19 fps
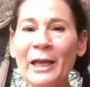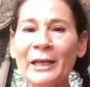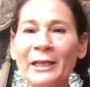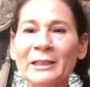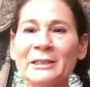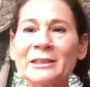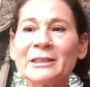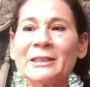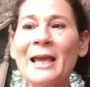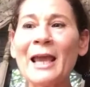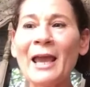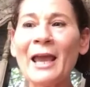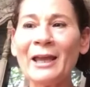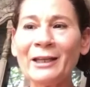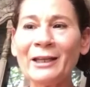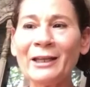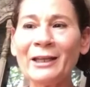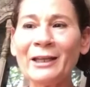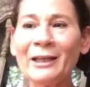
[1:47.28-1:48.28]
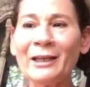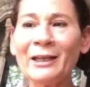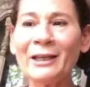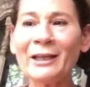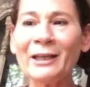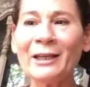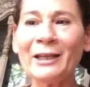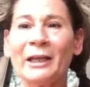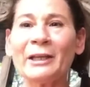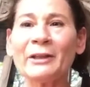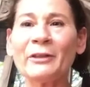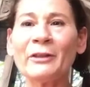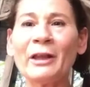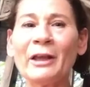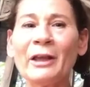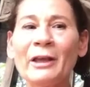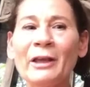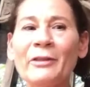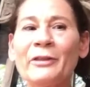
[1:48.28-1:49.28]
the ability of your sacred
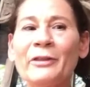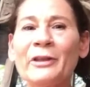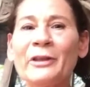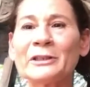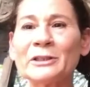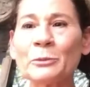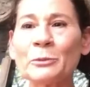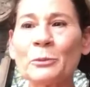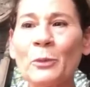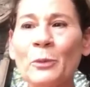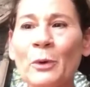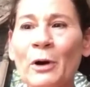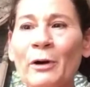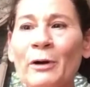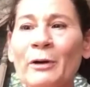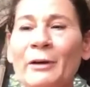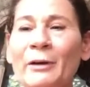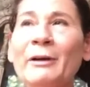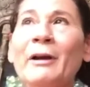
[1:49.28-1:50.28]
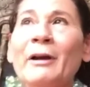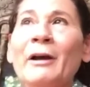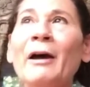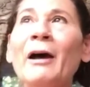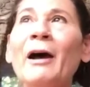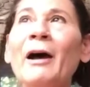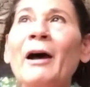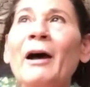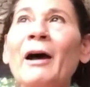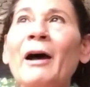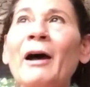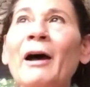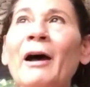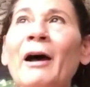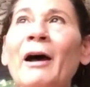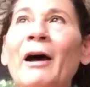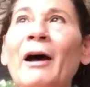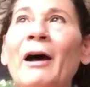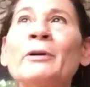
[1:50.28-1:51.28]
space to aid you in
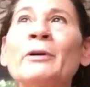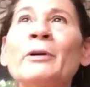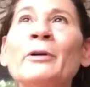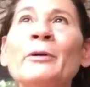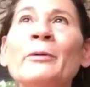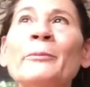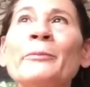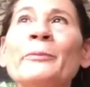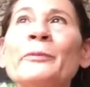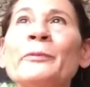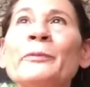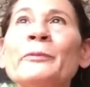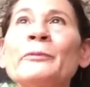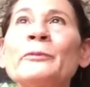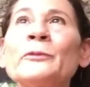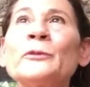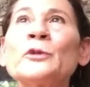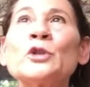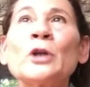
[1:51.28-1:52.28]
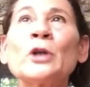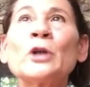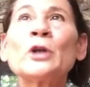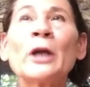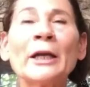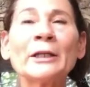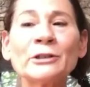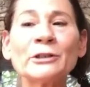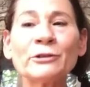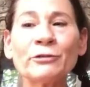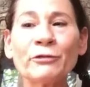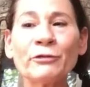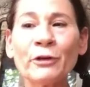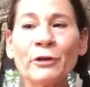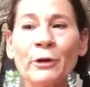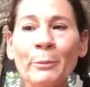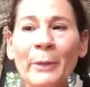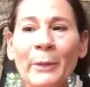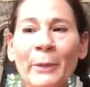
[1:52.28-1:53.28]
this work of
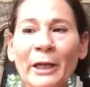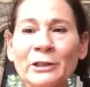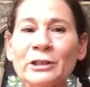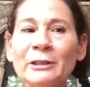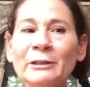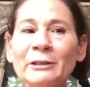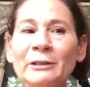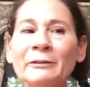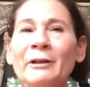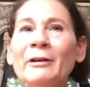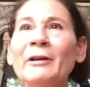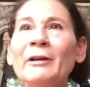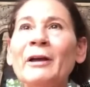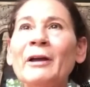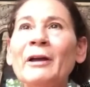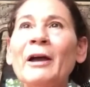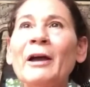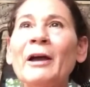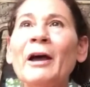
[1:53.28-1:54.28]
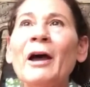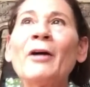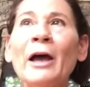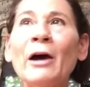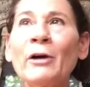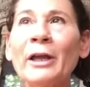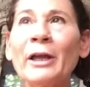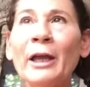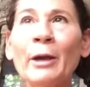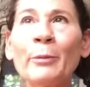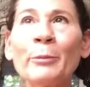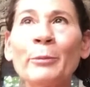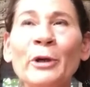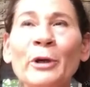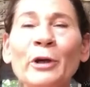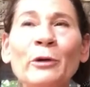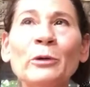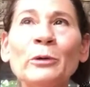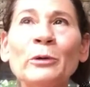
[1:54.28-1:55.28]
transformation,
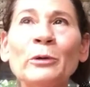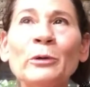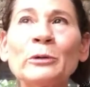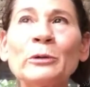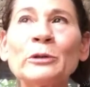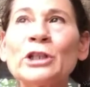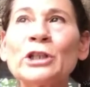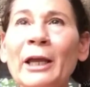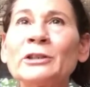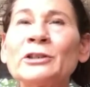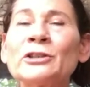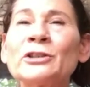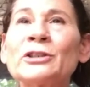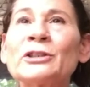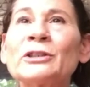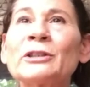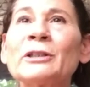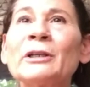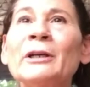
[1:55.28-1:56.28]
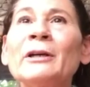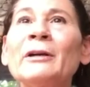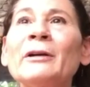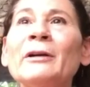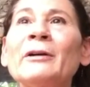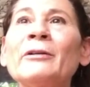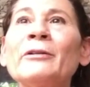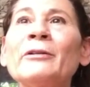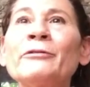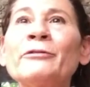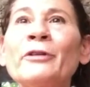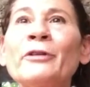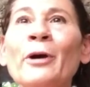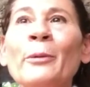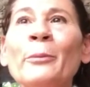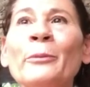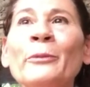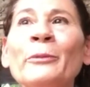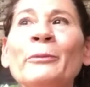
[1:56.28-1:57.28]
of alchemical
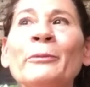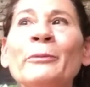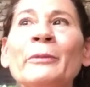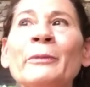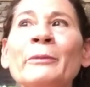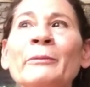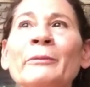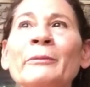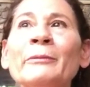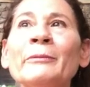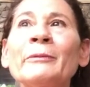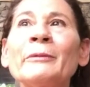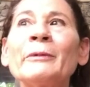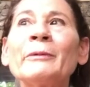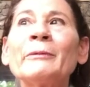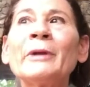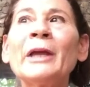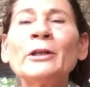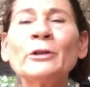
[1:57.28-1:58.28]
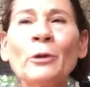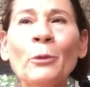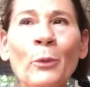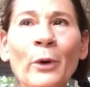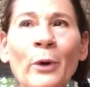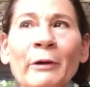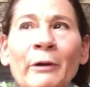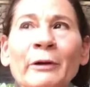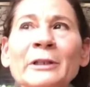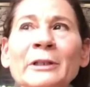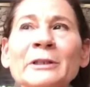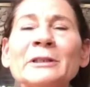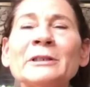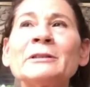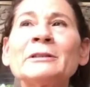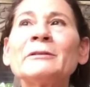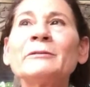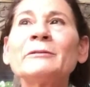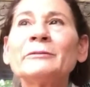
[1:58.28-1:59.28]
change from and
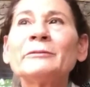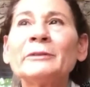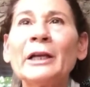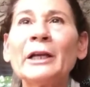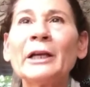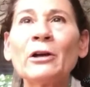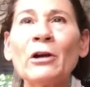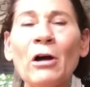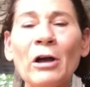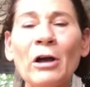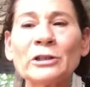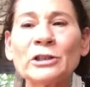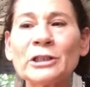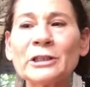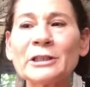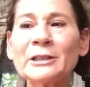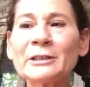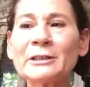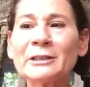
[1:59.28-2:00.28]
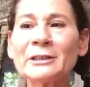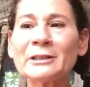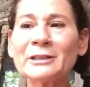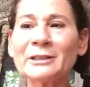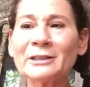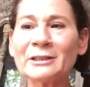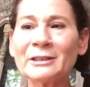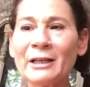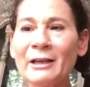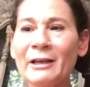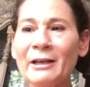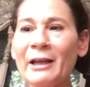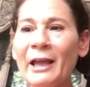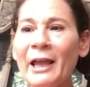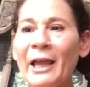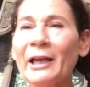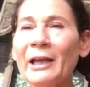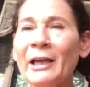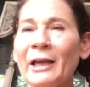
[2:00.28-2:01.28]
awareness and
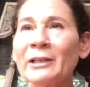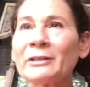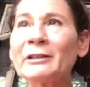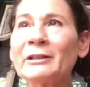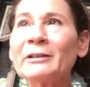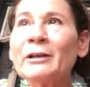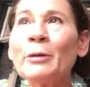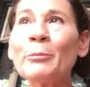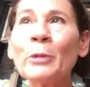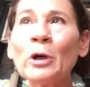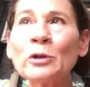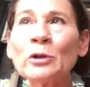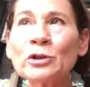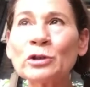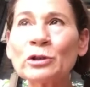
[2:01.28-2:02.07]
consciousness and